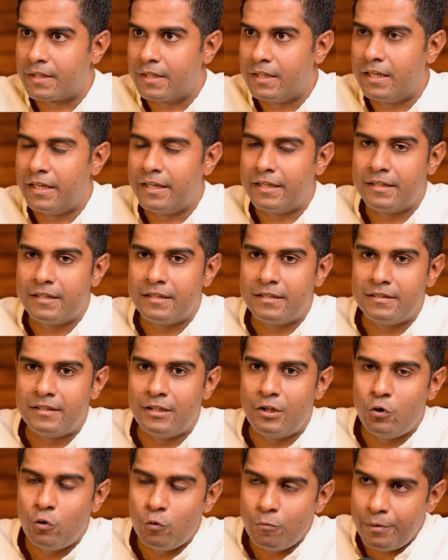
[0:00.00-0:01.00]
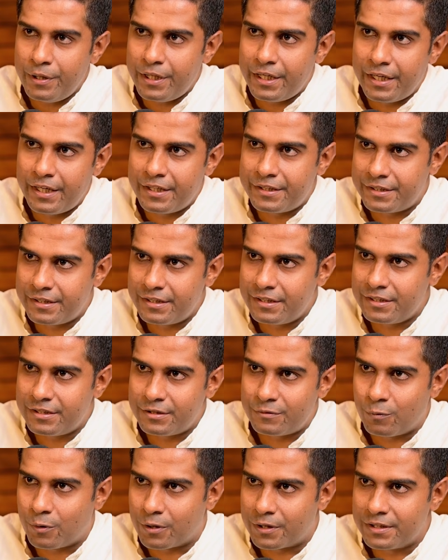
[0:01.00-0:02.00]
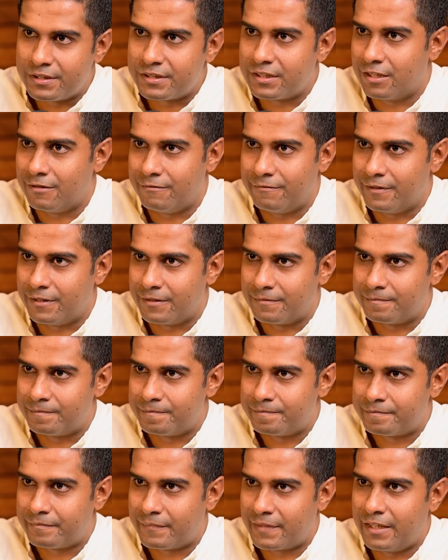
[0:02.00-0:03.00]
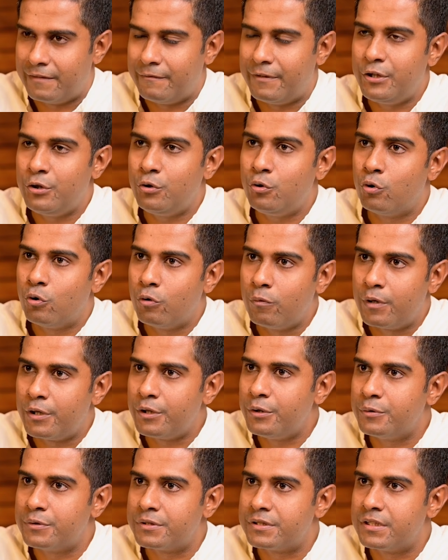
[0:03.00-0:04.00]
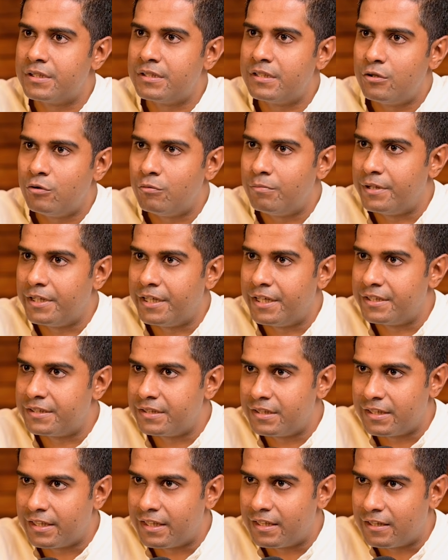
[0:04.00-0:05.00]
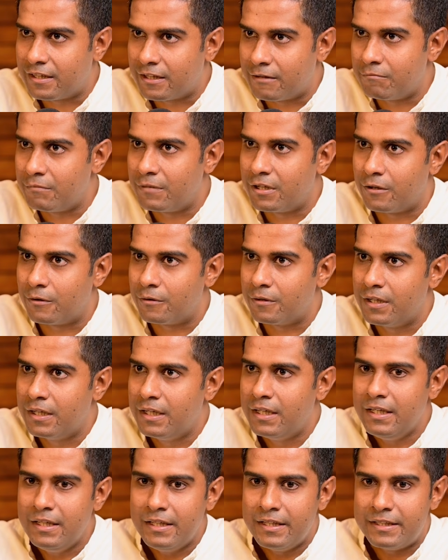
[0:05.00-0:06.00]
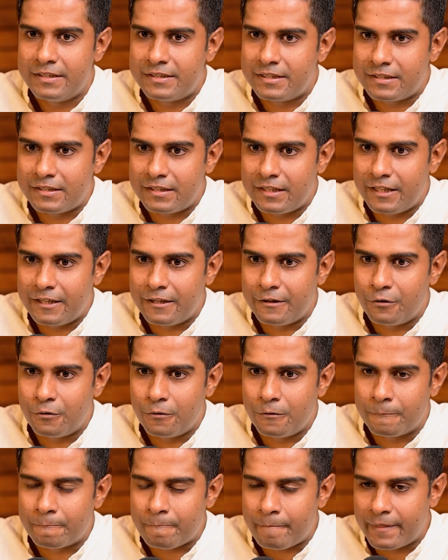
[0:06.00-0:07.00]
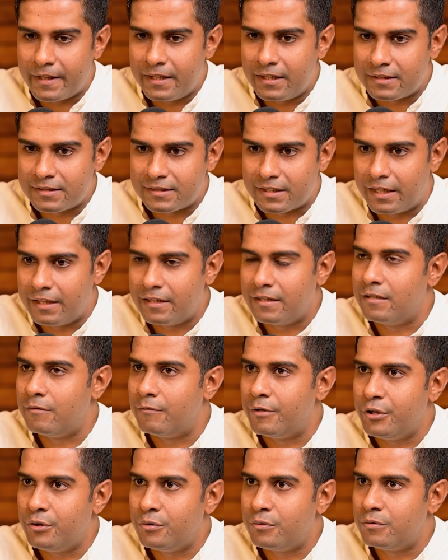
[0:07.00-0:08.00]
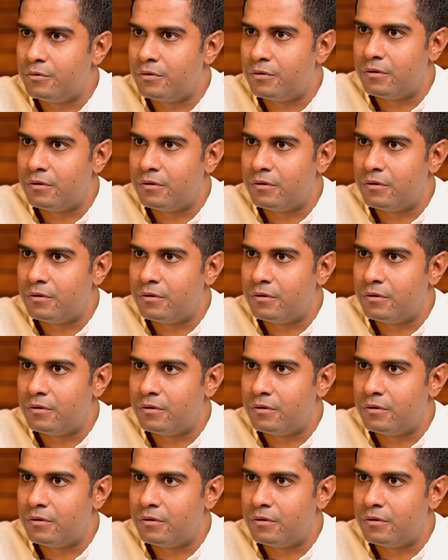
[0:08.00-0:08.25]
Like the lubrication is what is kapha. And when you overuse it, the lubrication can come down. It's just like, in a cycle, when you